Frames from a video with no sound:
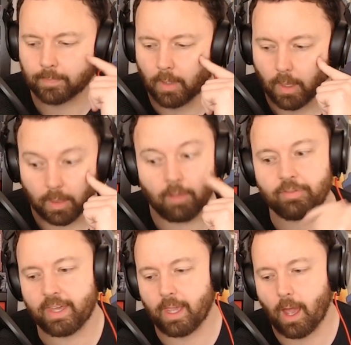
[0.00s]
Love
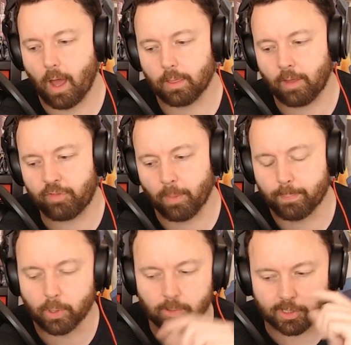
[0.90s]
the
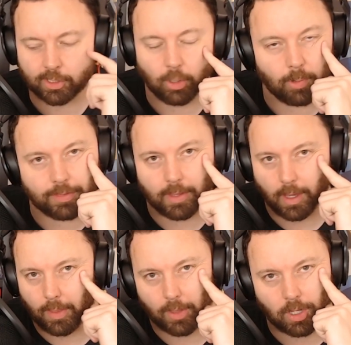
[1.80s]
boots too with
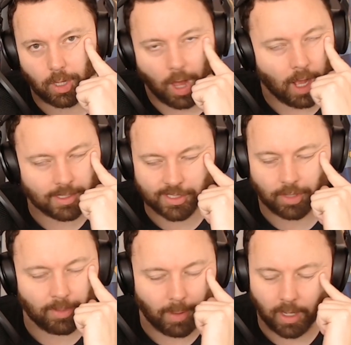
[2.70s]
the claws on
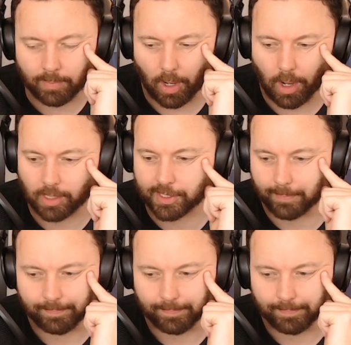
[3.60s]
the bottom. Awesome.